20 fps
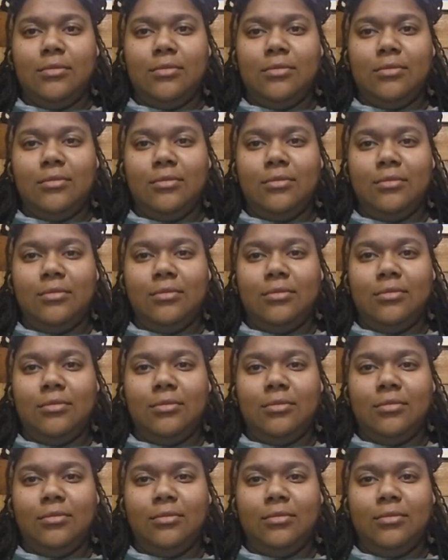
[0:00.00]

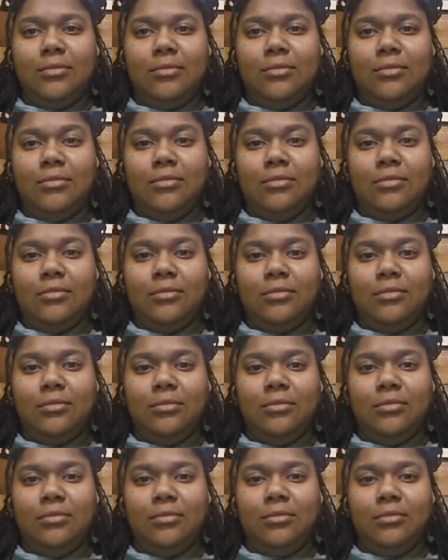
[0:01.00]

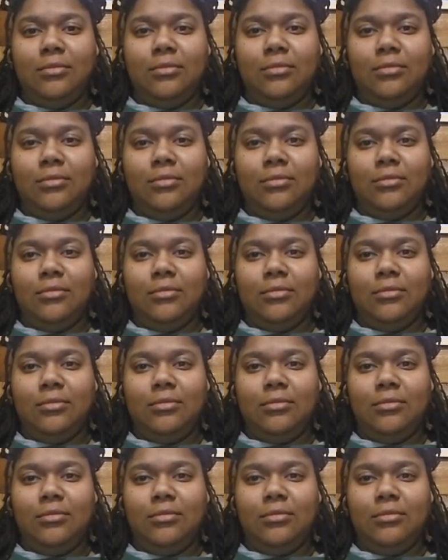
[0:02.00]

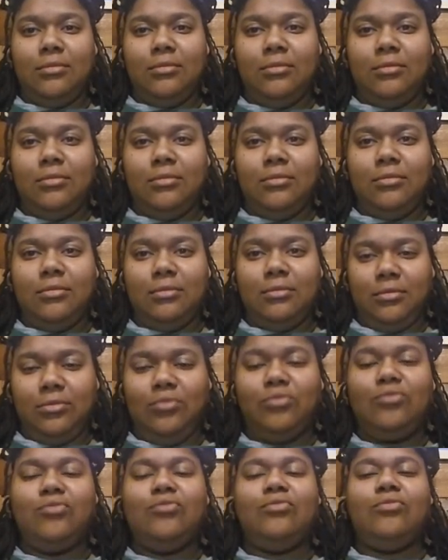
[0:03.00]

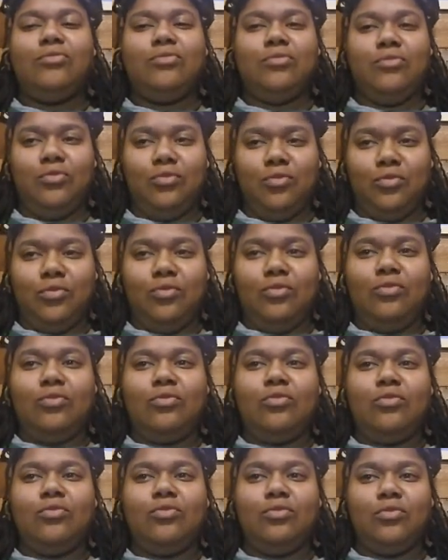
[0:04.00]

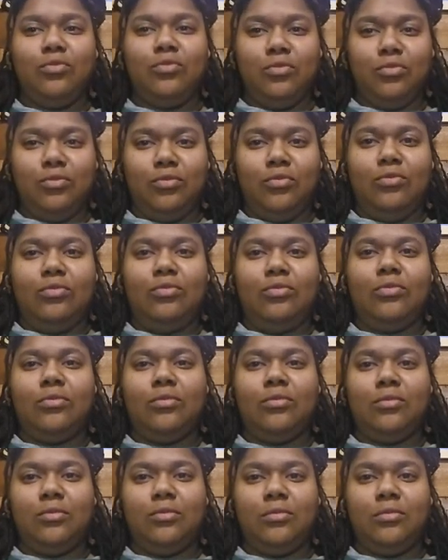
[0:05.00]

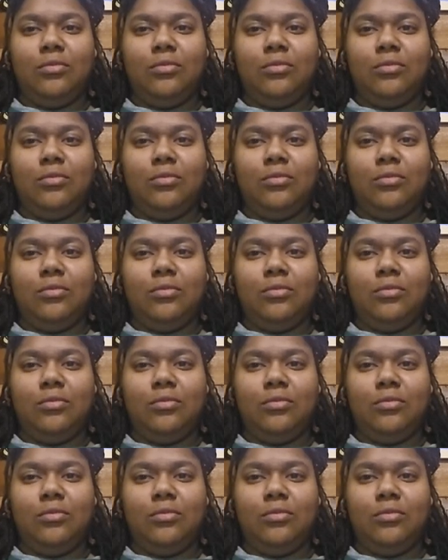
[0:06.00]
(not speaking)